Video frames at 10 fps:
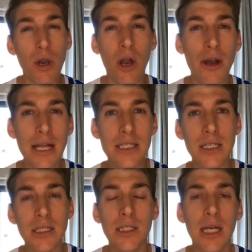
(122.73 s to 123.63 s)
long runs
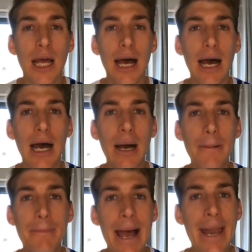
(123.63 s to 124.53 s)
in.
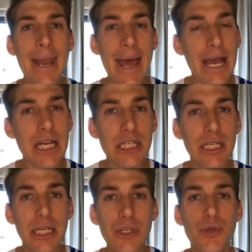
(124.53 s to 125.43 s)
And
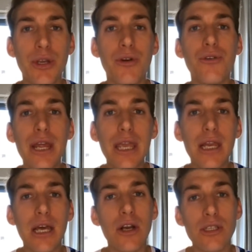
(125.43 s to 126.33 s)
actually doing
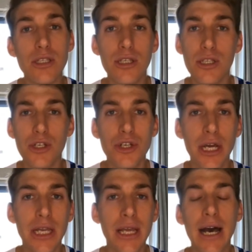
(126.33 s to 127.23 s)
regular consistent
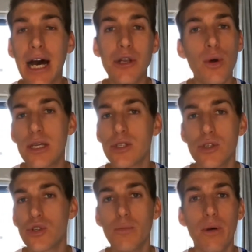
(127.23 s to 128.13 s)
training outweighs
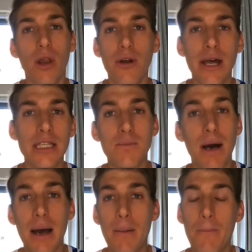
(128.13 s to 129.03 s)
those super long runs
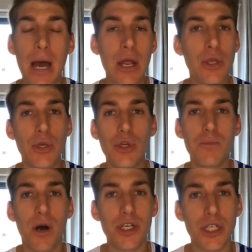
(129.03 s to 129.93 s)
by a huge
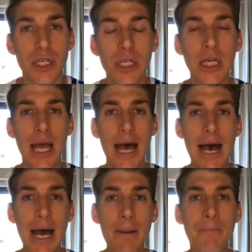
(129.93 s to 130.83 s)
margin.
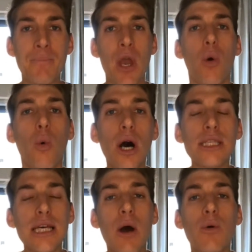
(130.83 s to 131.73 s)

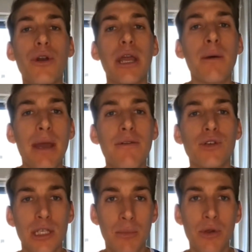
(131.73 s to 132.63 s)
What I would recommend
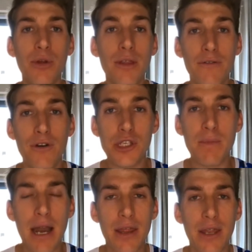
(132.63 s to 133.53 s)
for someone doing their first
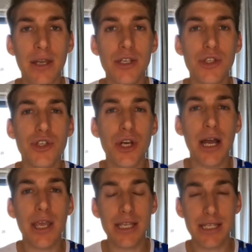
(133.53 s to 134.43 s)
marathon is to try
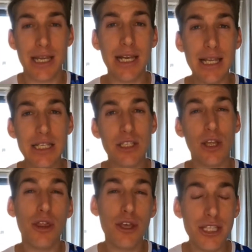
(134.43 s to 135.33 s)
and get at least a
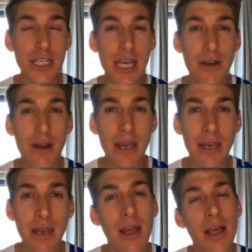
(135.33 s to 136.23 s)
30k run
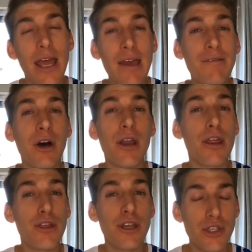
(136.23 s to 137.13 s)
in, if not a
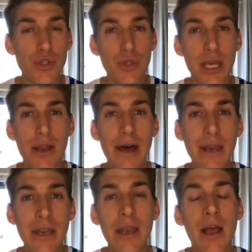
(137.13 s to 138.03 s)
32k
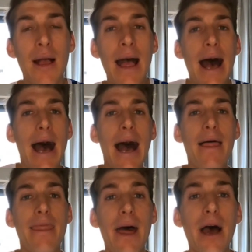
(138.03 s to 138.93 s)
run in.
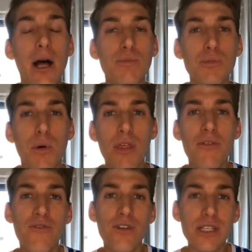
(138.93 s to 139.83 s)
That helps
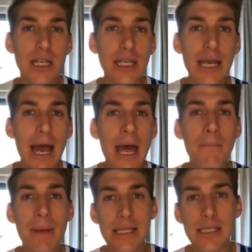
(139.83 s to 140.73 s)
both physically
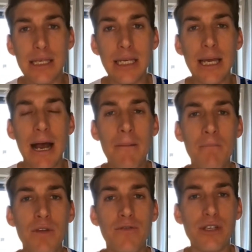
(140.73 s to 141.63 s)
and mentally.
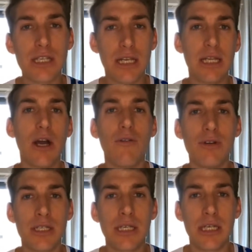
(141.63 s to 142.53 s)
Physically,
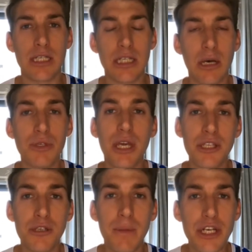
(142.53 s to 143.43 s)
obviously, it just helps you get
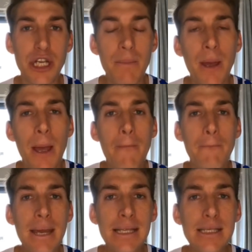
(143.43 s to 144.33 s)
into better shape.
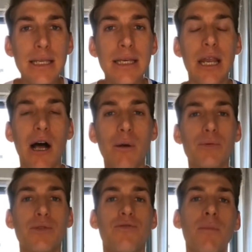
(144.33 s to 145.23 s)
Mentally, it
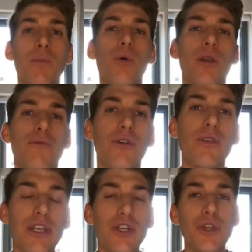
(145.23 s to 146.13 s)
helps from the point of view
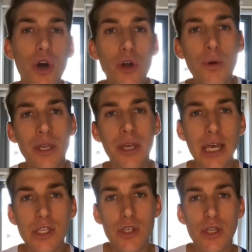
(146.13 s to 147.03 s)
that you know when you
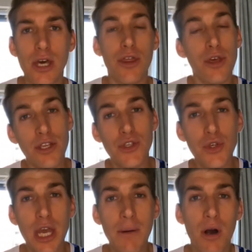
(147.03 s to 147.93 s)
get to the
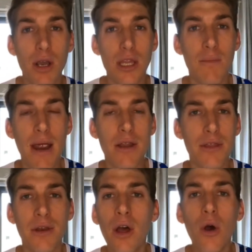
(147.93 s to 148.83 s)
32k mark at the
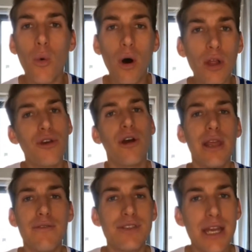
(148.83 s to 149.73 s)
marathon, while you
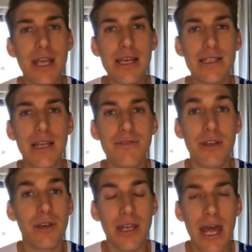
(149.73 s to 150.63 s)
only have 10k's left
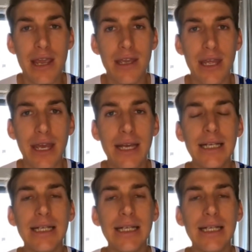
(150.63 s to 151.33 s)
and you can hang in there.